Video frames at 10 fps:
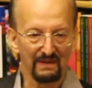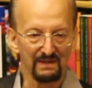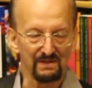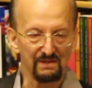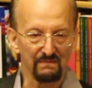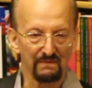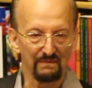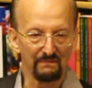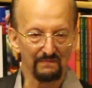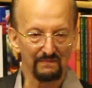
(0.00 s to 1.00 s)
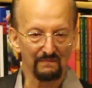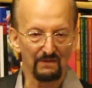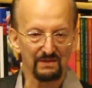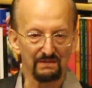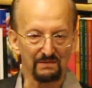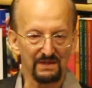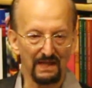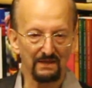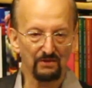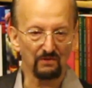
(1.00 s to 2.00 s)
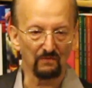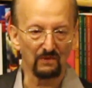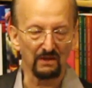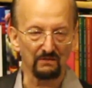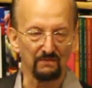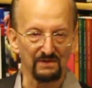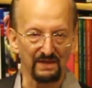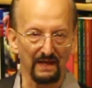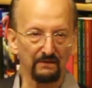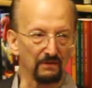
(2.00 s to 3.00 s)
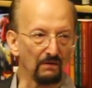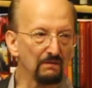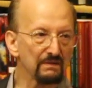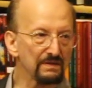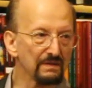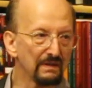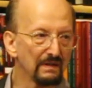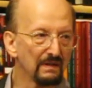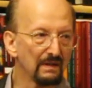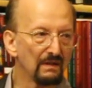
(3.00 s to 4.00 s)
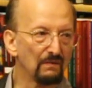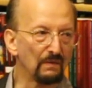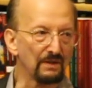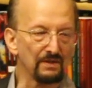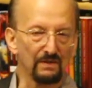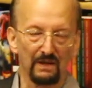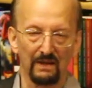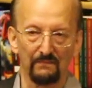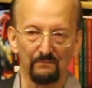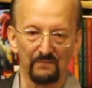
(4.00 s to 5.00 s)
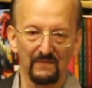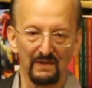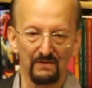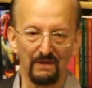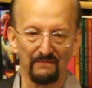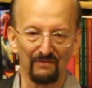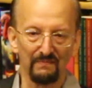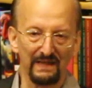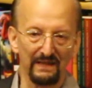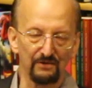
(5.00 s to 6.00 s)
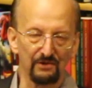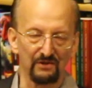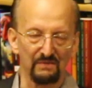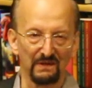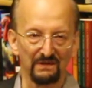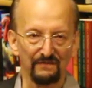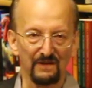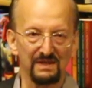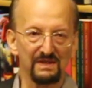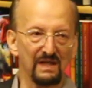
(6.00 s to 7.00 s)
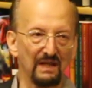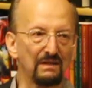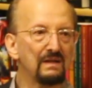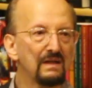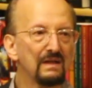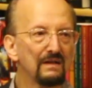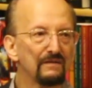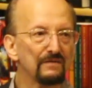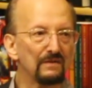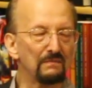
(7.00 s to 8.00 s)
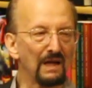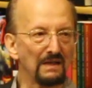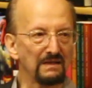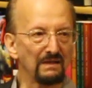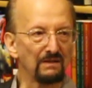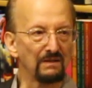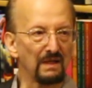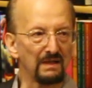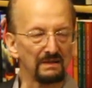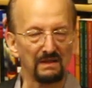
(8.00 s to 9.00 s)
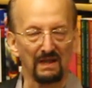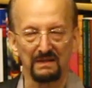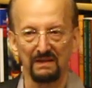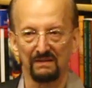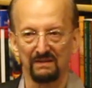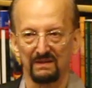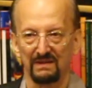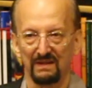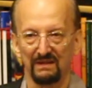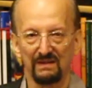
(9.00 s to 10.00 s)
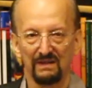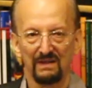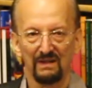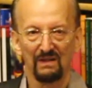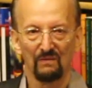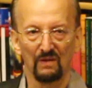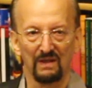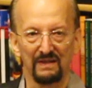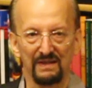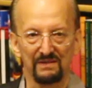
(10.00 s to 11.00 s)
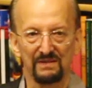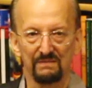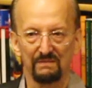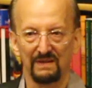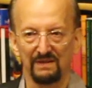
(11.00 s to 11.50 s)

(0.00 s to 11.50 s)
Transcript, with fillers: his most substantial work was The Equinox, which was run for many issues, but the first 10 from 1909 to 1913 were his